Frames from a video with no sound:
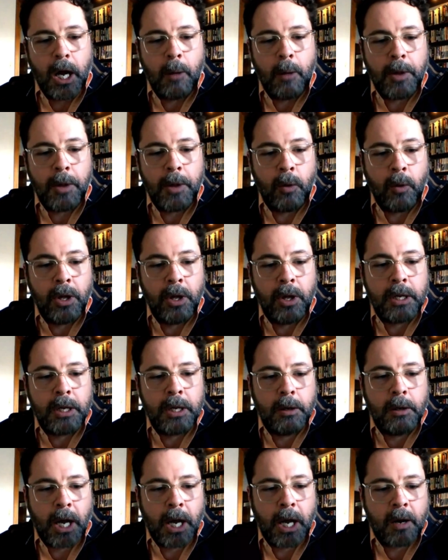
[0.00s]
that
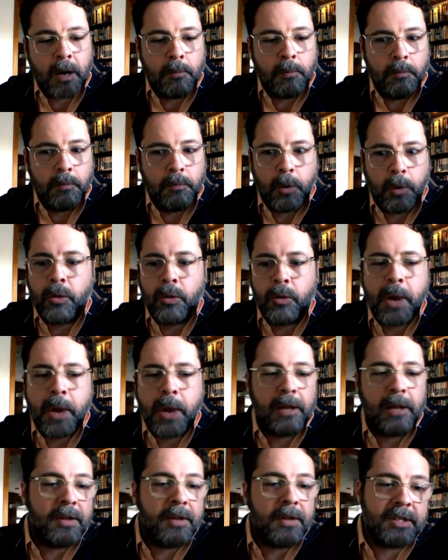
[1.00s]
really kind of both
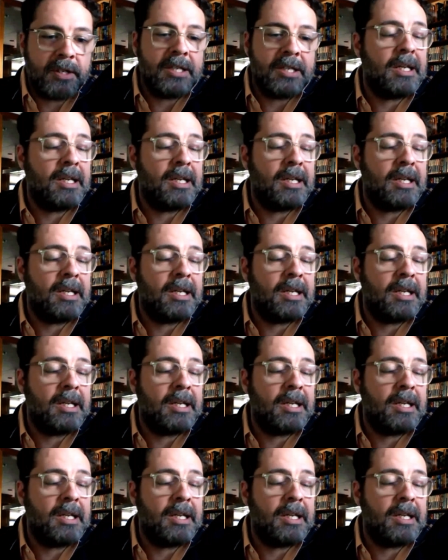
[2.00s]
make this